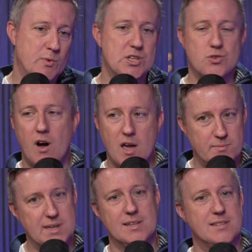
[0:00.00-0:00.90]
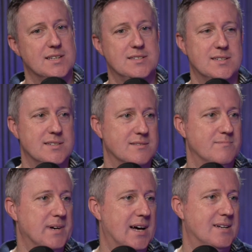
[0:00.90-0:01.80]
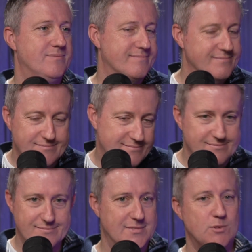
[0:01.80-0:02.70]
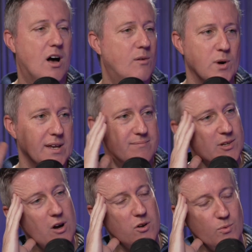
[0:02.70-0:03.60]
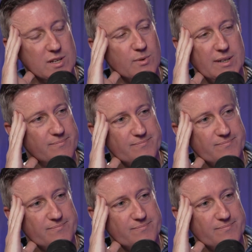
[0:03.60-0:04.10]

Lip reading: We try and be consistent, but you can't win. You can't always win.